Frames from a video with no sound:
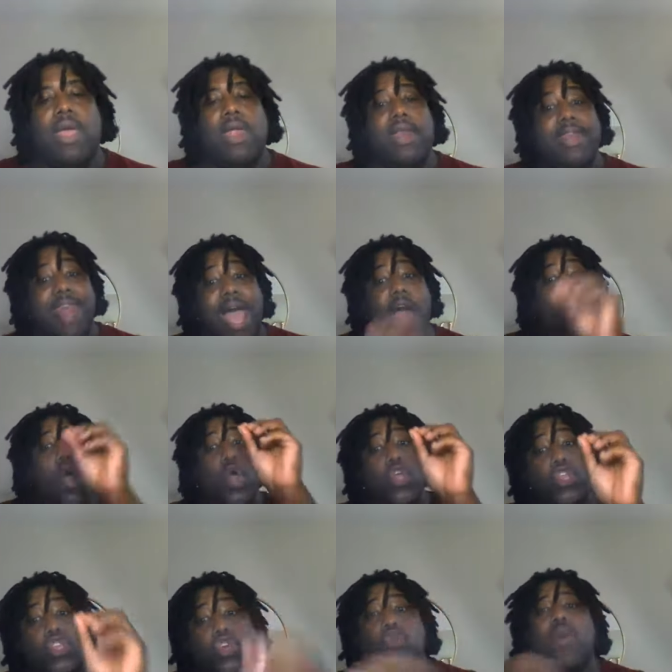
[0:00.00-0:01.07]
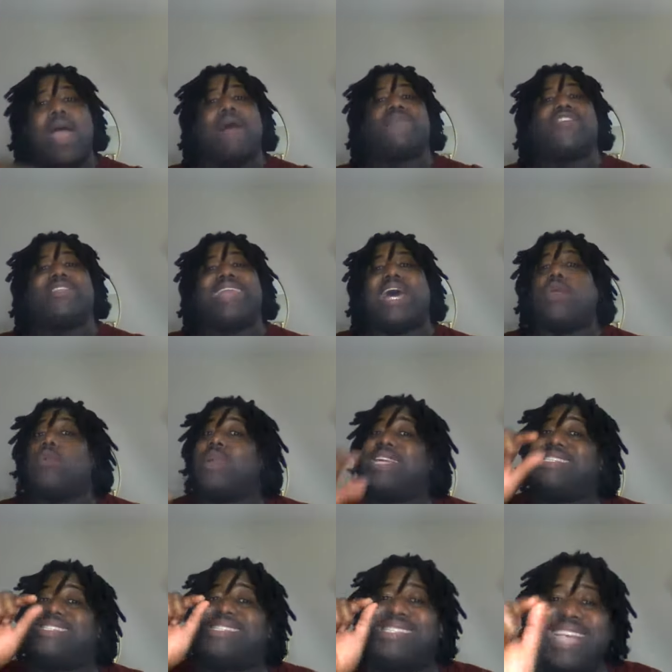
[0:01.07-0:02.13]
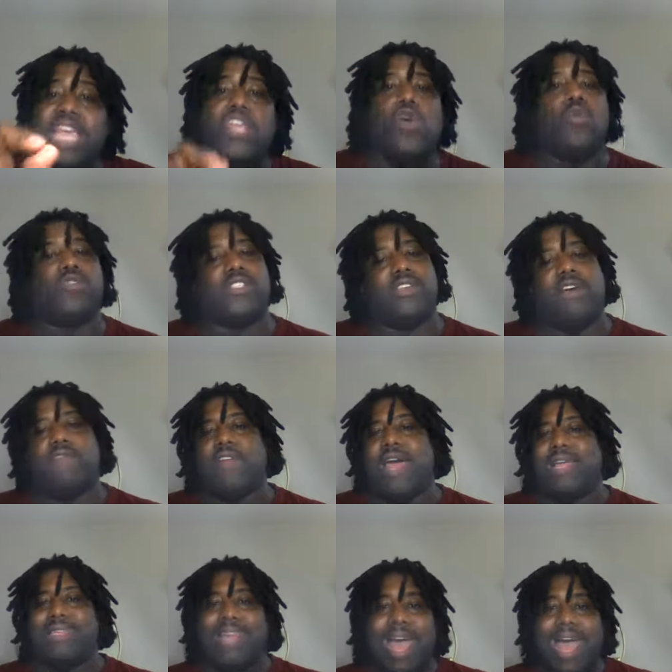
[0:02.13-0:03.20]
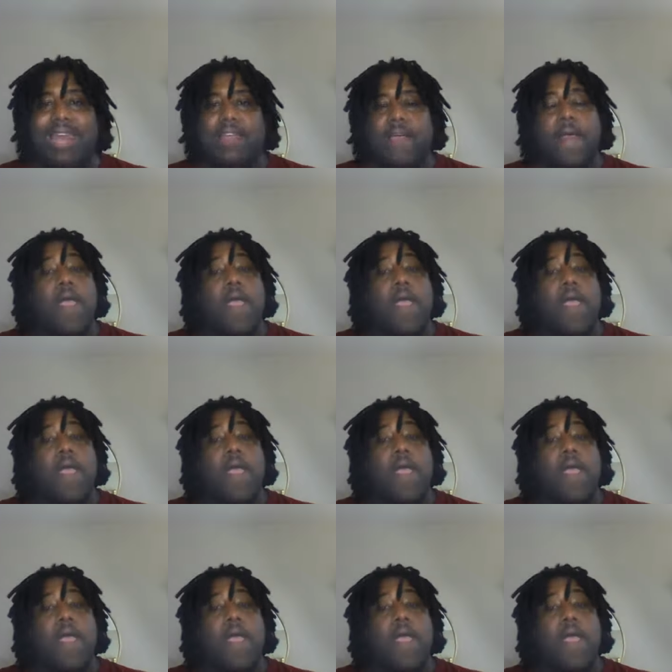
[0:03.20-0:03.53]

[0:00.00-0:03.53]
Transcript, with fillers: Now, you have to not only see yourself like that,